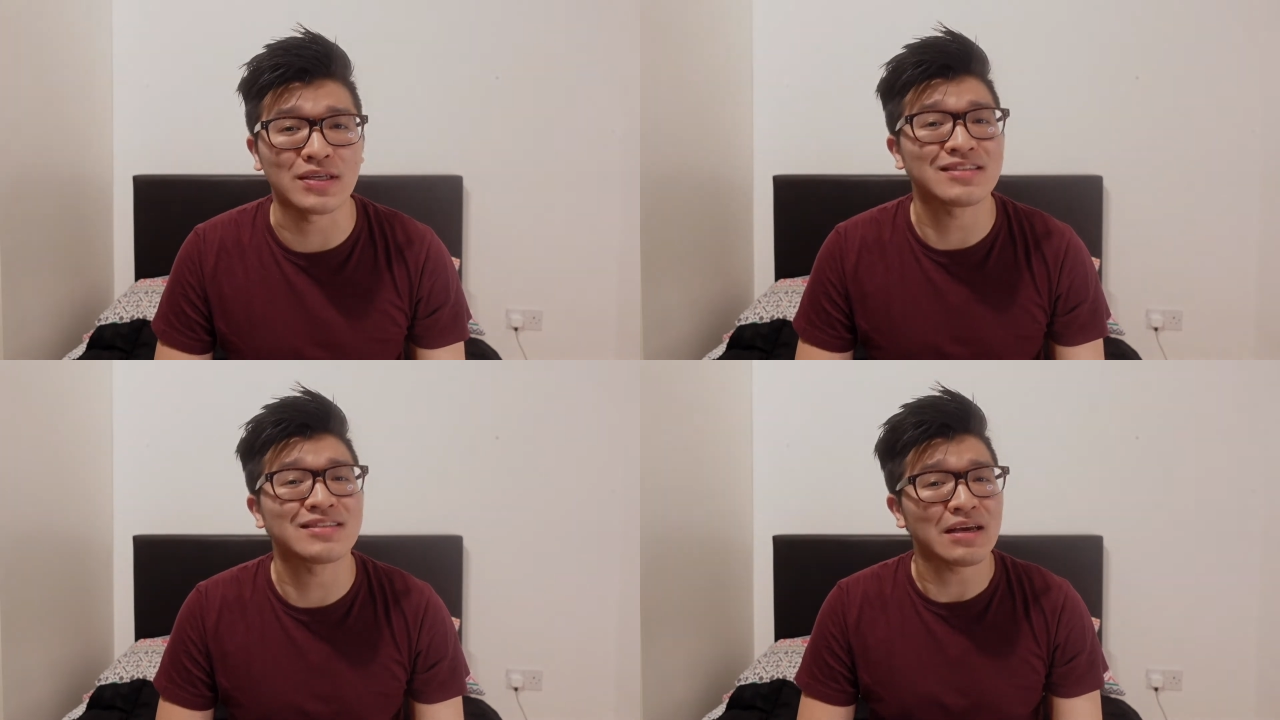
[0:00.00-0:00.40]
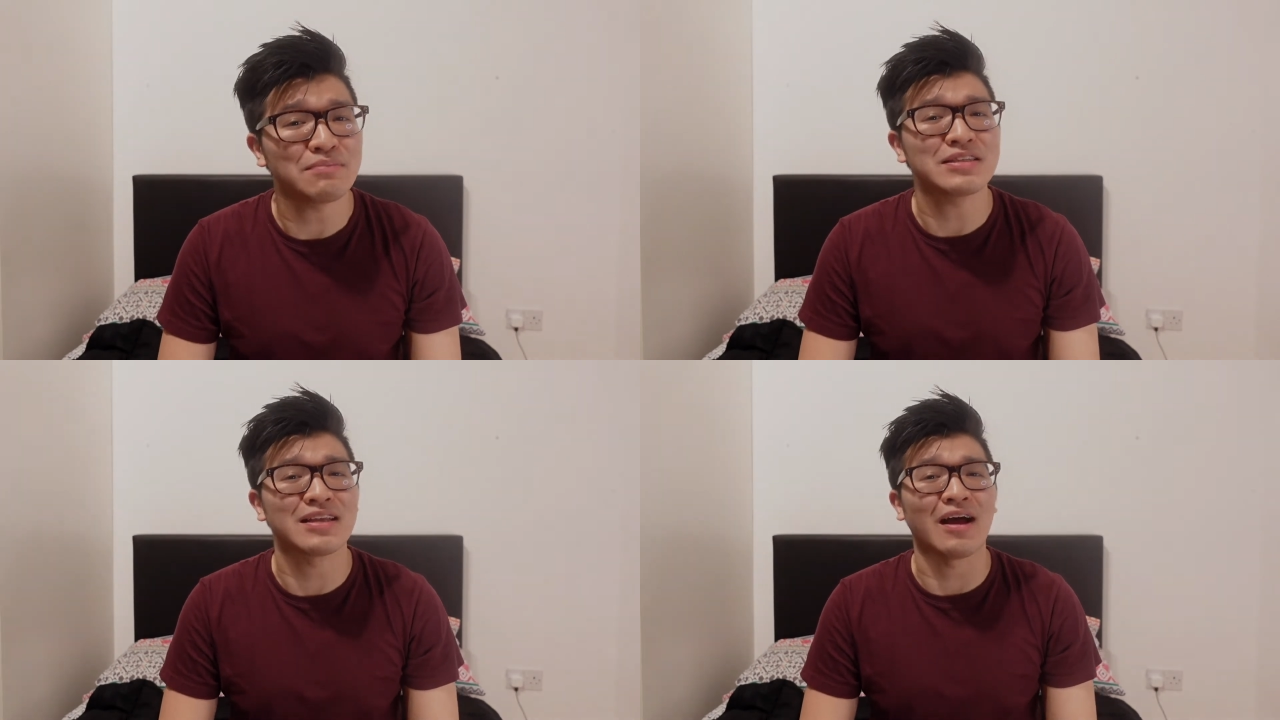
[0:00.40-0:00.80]
it
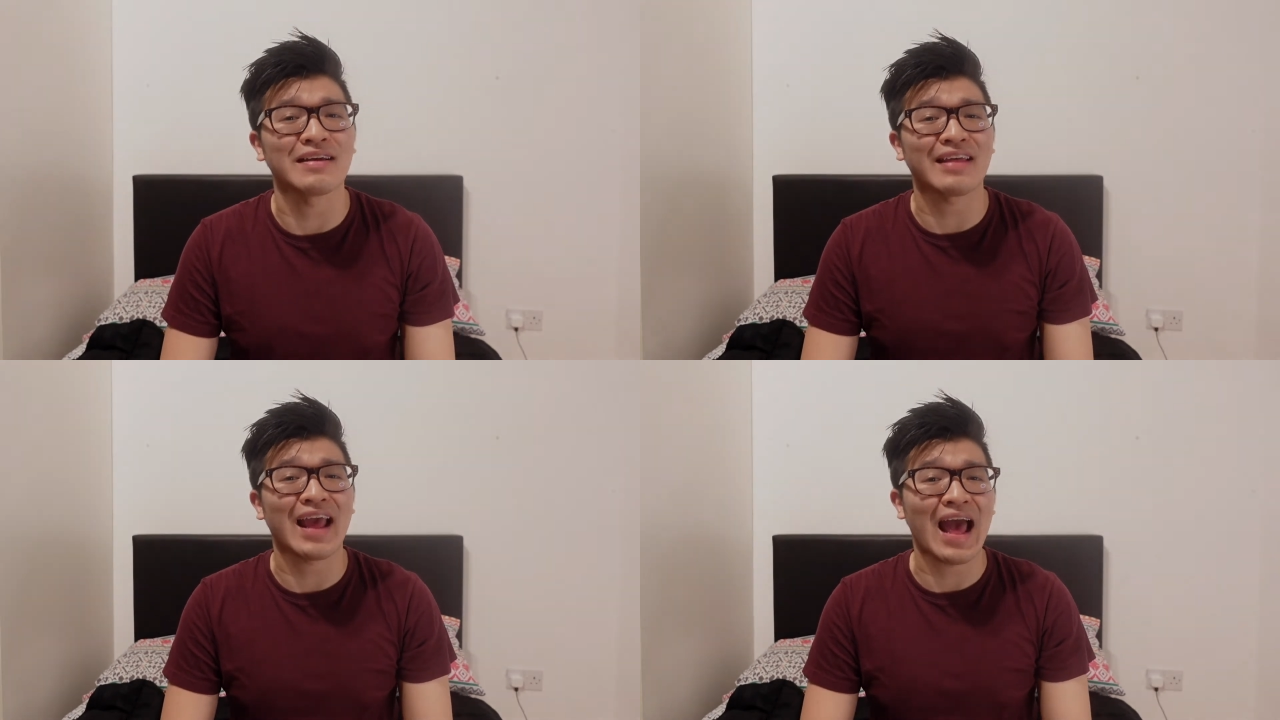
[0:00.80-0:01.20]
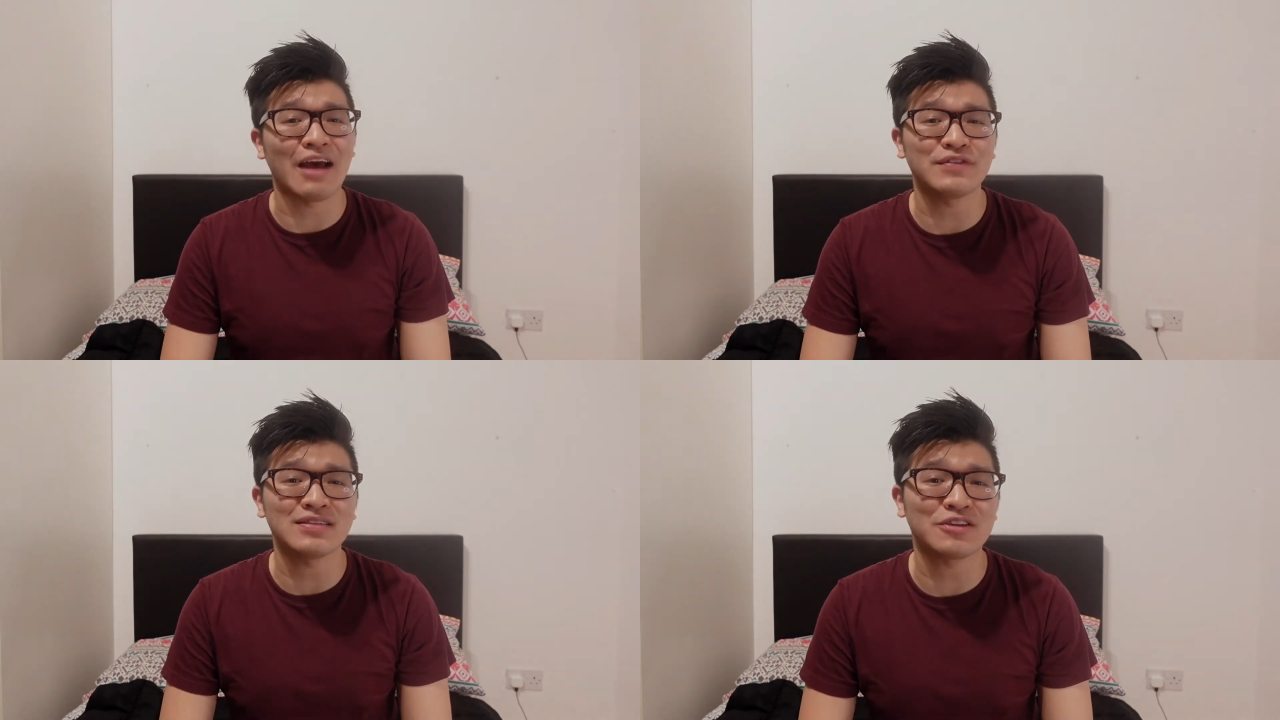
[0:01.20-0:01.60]
seems like they
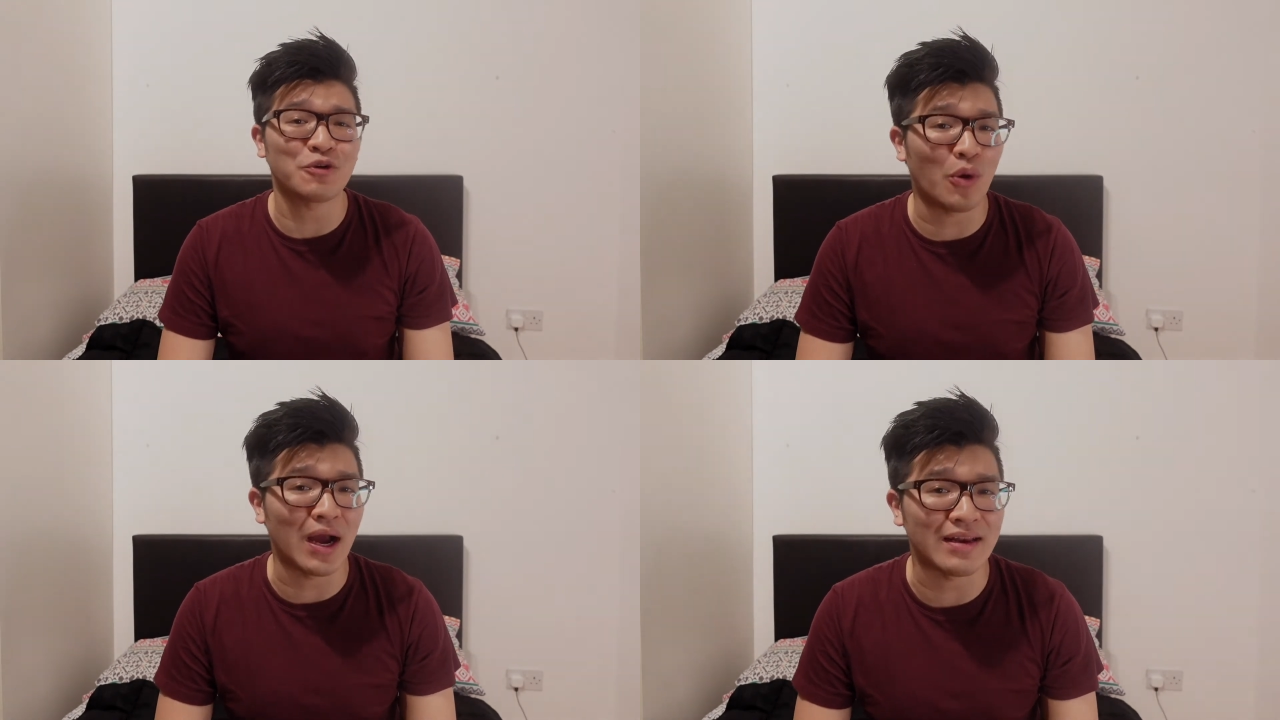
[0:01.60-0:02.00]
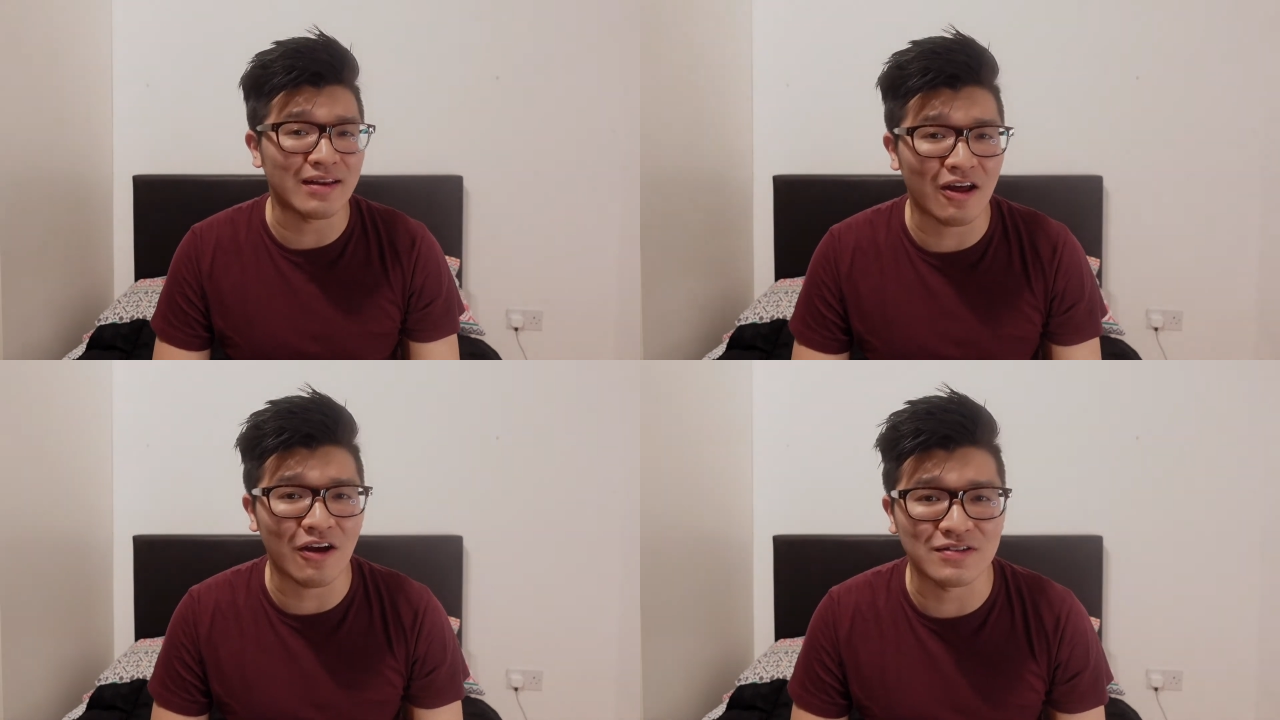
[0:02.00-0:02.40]
haven't quite
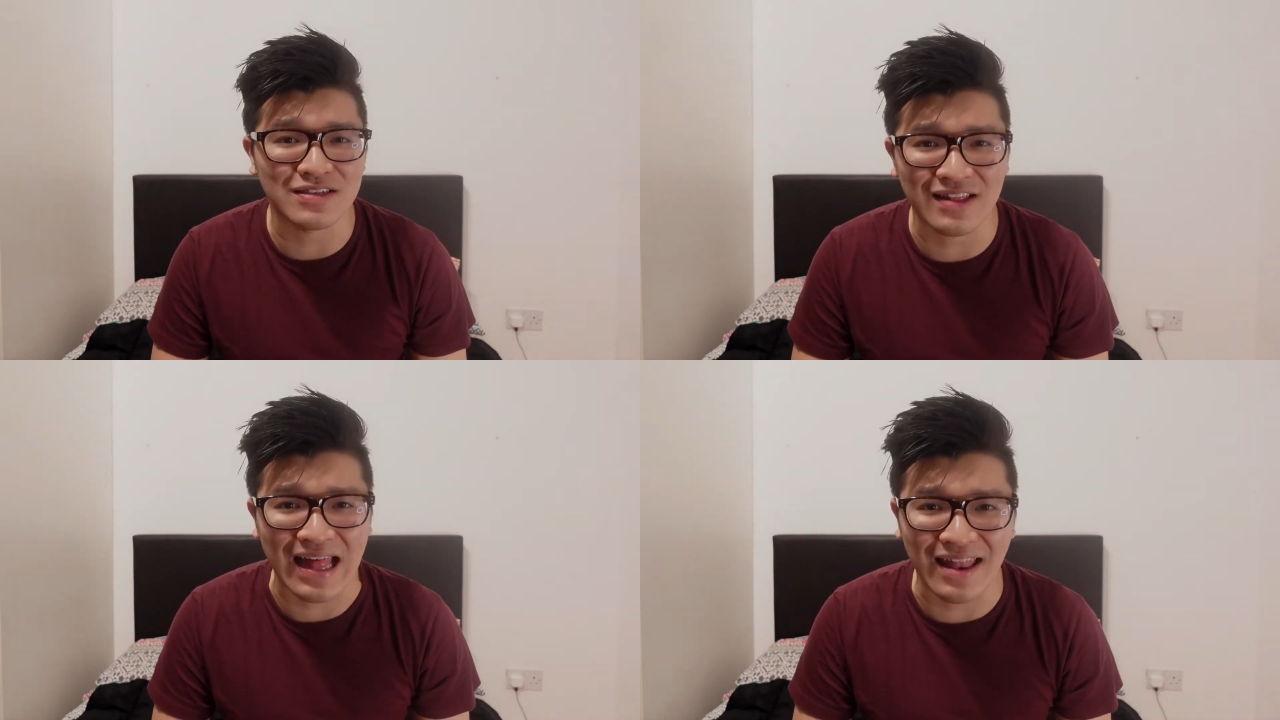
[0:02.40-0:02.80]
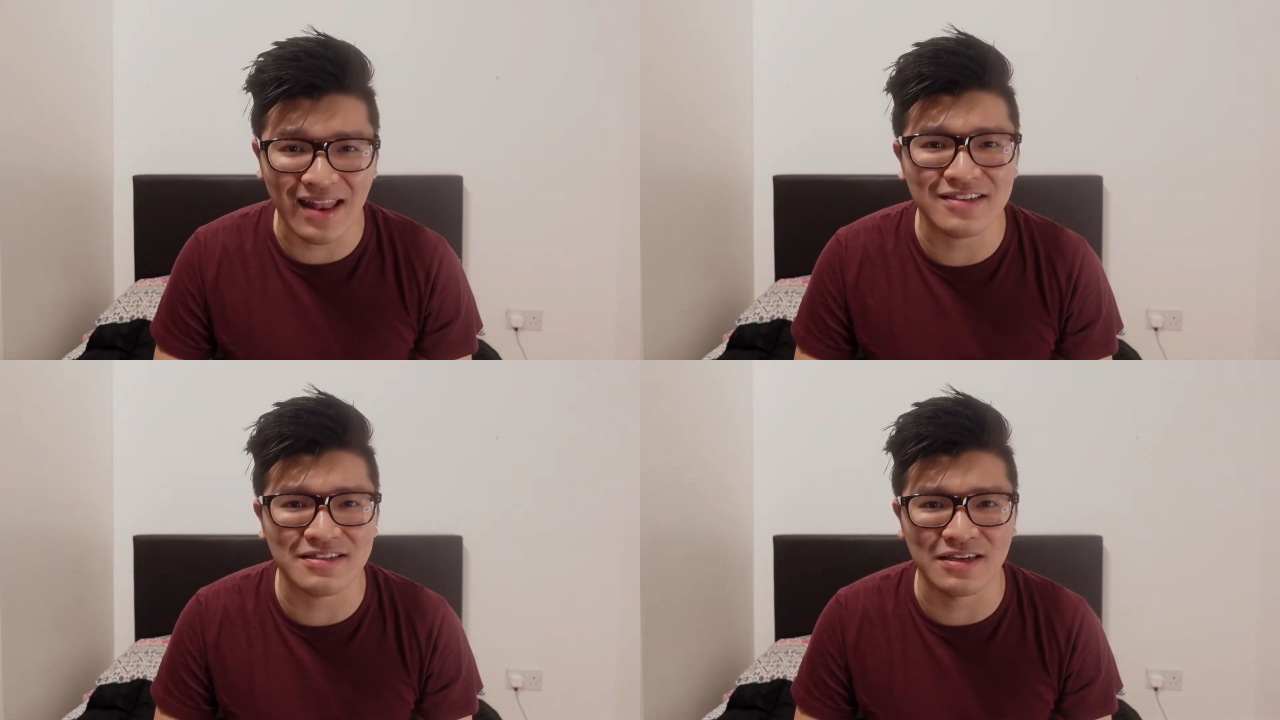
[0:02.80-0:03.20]
learned their
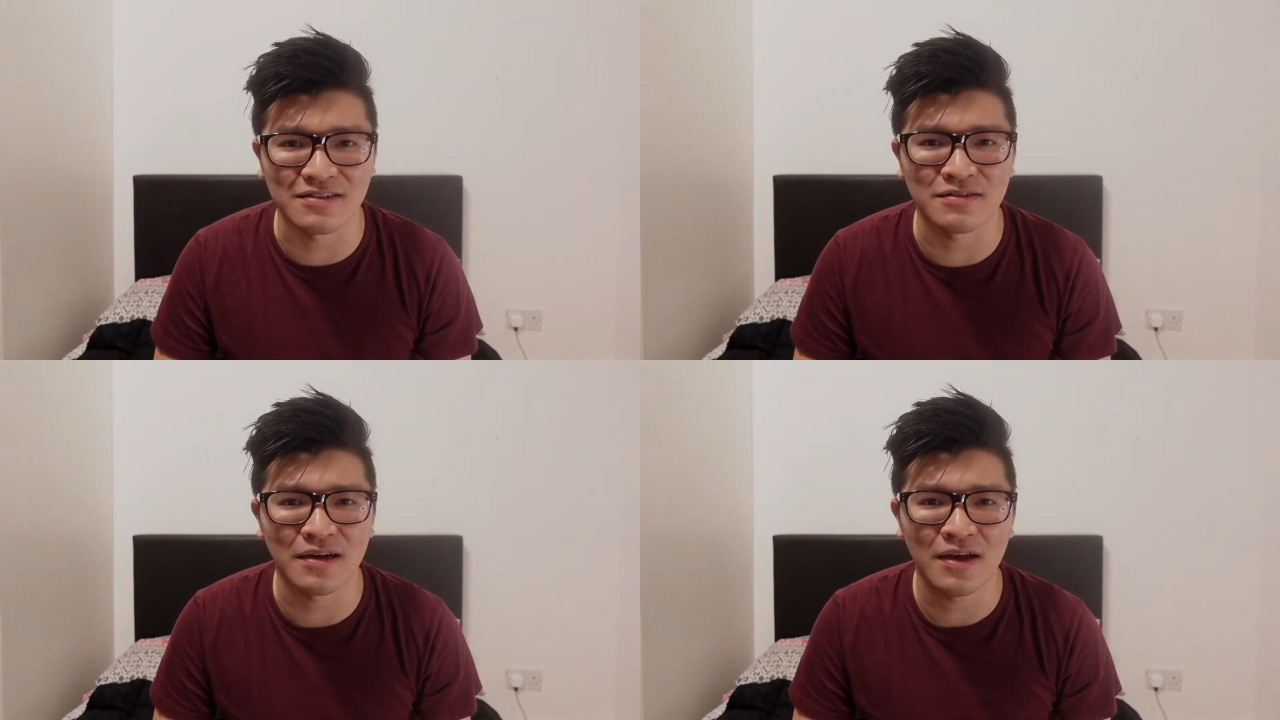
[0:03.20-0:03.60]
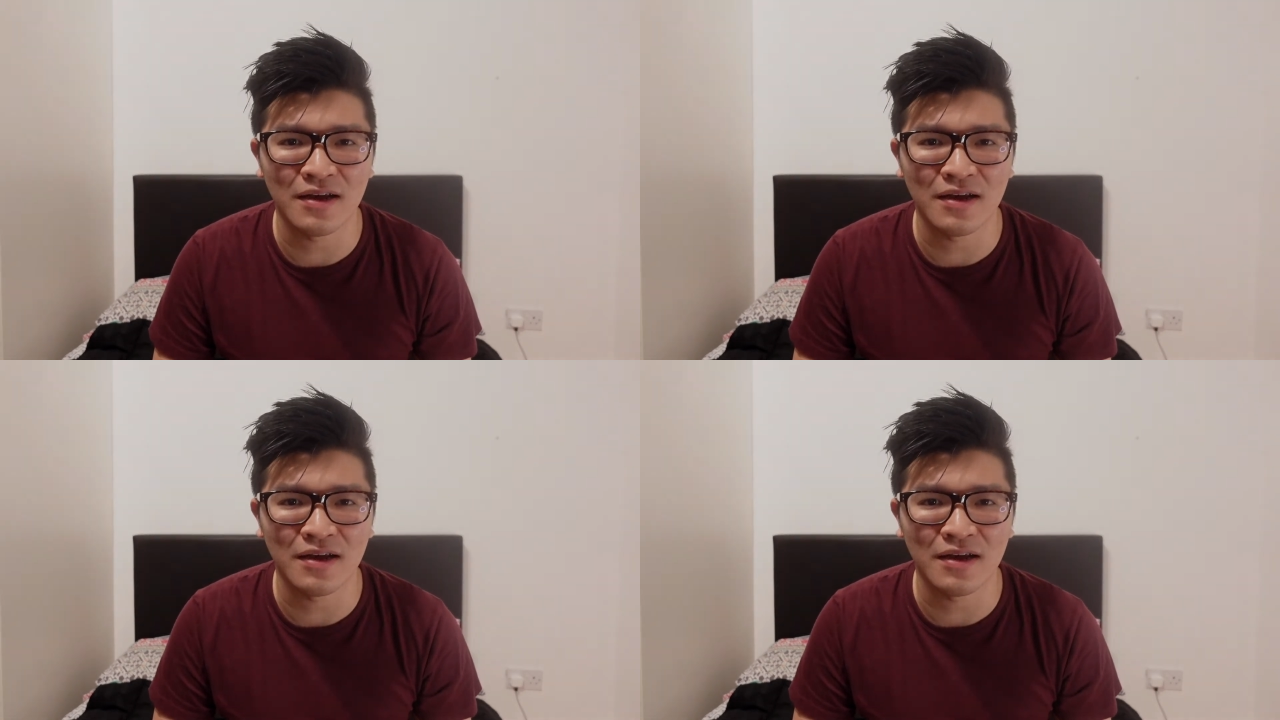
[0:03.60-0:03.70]
lesson.